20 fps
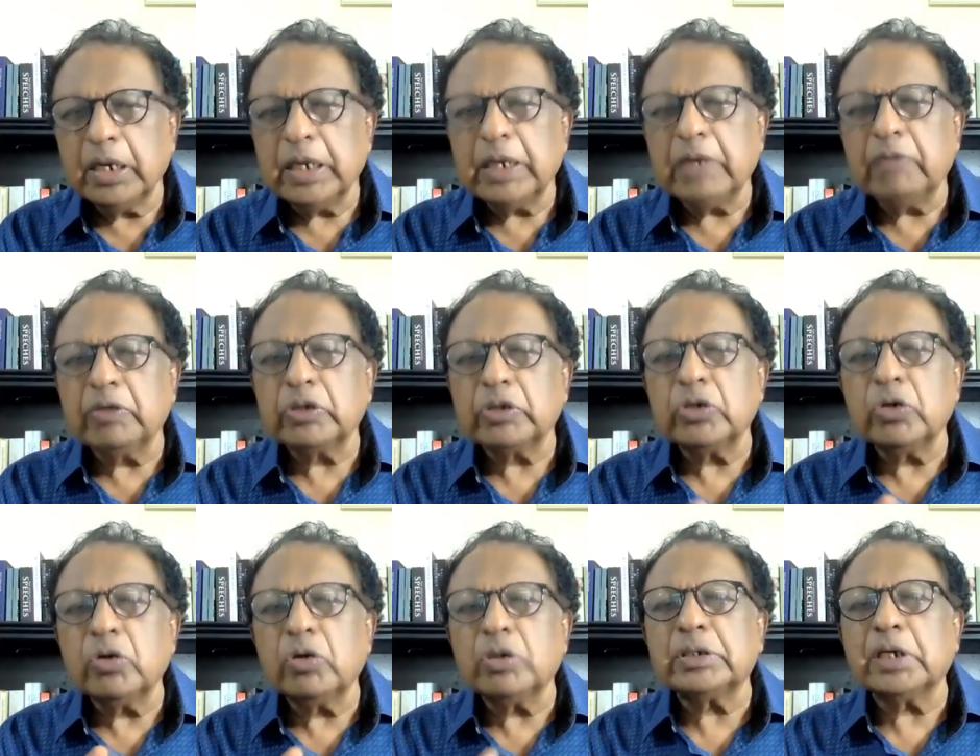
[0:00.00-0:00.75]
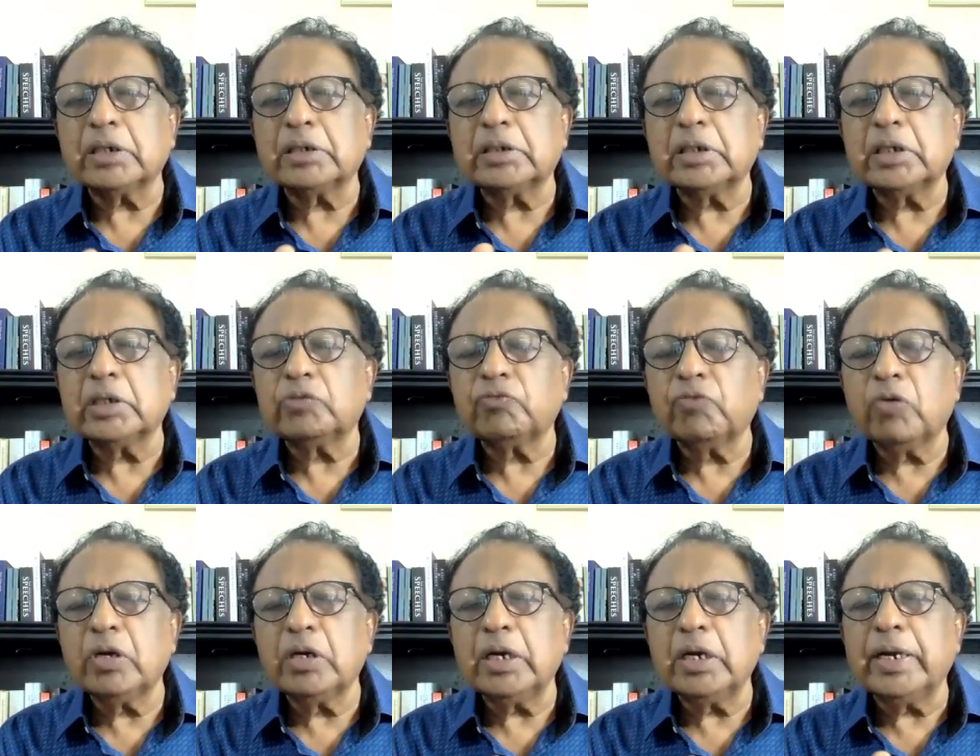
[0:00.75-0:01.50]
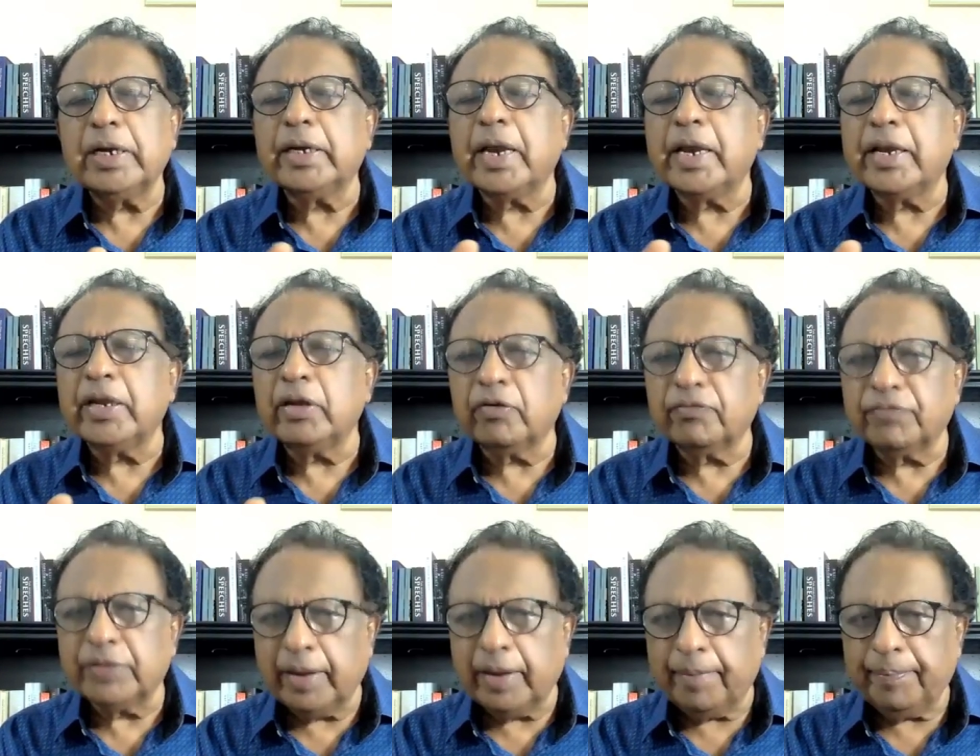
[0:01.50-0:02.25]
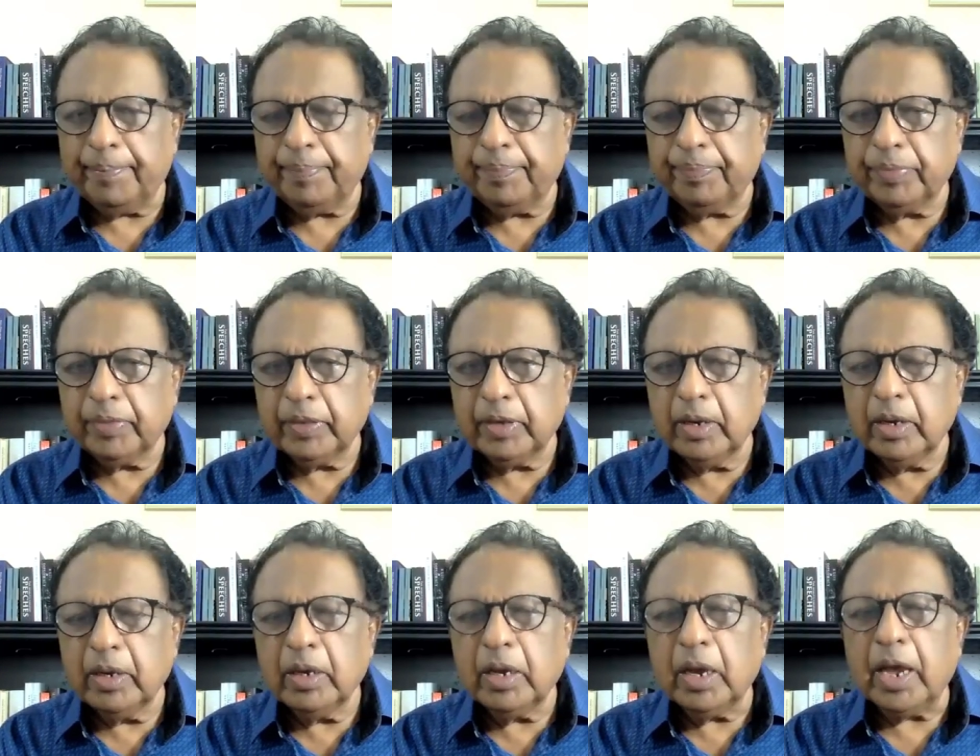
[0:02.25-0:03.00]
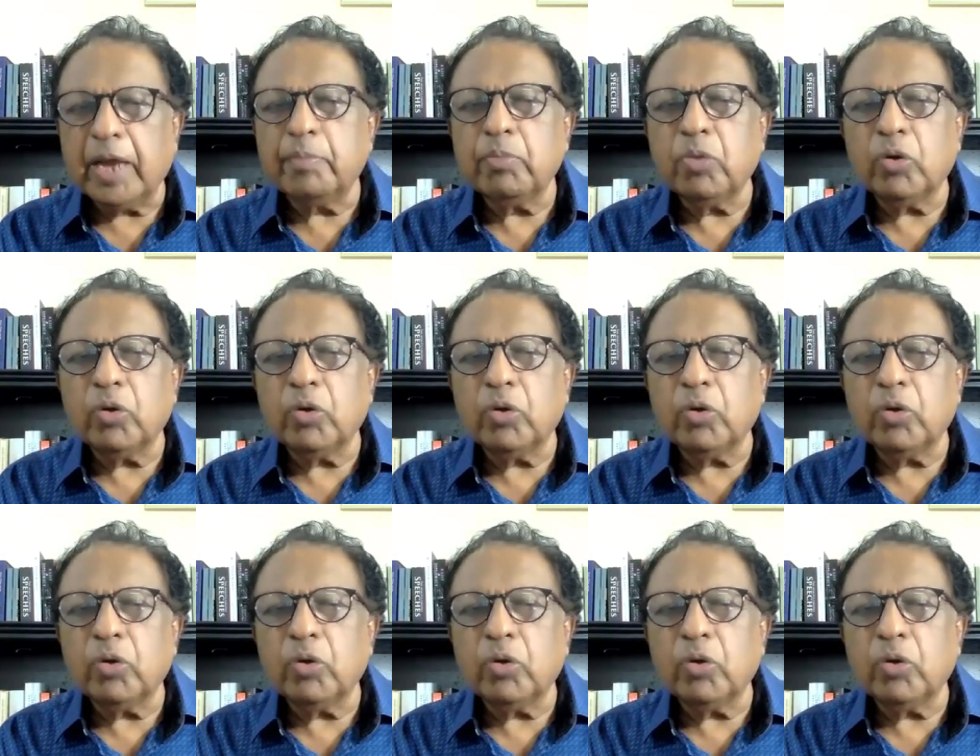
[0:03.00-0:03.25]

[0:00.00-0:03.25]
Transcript: he was not successful in any of them. And